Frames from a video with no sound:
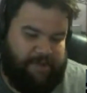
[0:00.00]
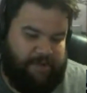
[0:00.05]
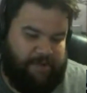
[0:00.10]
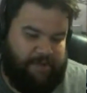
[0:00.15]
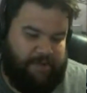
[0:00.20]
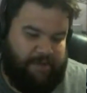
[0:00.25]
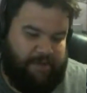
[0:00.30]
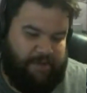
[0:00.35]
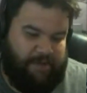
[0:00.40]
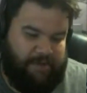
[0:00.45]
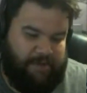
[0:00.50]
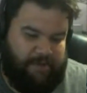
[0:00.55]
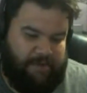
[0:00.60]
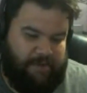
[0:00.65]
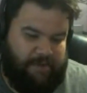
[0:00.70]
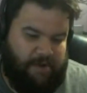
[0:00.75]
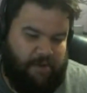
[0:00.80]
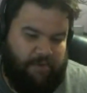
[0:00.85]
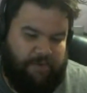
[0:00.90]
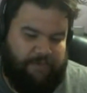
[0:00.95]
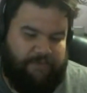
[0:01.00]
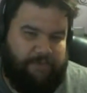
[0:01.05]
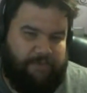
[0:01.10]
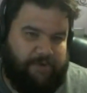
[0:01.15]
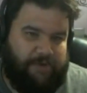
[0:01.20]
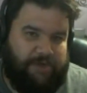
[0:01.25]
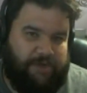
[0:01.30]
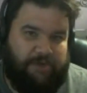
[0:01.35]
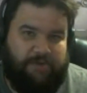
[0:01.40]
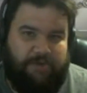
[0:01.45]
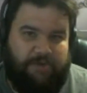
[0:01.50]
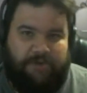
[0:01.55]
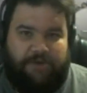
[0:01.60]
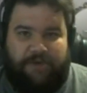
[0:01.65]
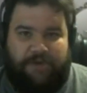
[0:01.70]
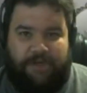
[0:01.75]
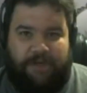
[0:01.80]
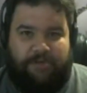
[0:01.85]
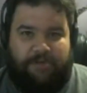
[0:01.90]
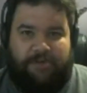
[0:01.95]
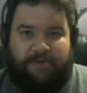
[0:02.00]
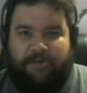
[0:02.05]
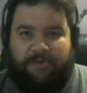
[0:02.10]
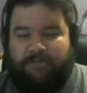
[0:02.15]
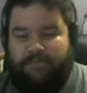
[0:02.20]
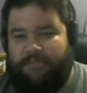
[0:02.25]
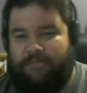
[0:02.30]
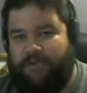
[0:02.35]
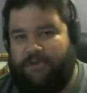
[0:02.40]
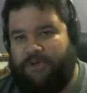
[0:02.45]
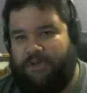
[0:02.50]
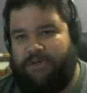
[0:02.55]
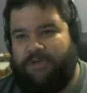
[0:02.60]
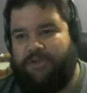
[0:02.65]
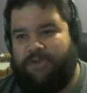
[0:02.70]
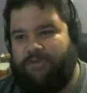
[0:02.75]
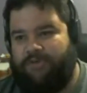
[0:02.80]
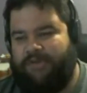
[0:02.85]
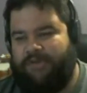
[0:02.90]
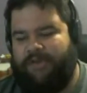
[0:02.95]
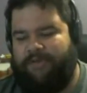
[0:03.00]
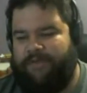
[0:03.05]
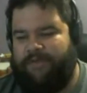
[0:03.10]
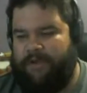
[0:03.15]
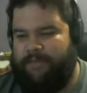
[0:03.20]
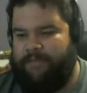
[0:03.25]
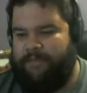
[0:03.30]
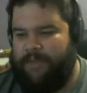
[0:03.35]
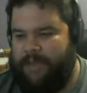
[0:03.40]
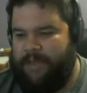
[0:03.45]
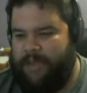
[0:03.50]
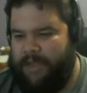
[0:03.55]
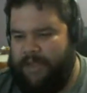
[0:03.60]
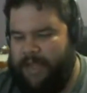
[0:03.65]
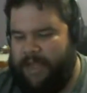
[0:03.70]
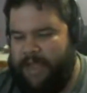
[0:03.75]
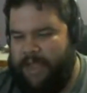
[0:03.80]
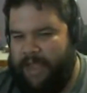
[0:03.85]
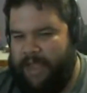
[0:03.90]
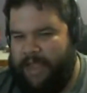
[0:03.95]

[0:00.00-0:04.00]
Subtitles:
basically going from shelter to shelter, charging your stuff up.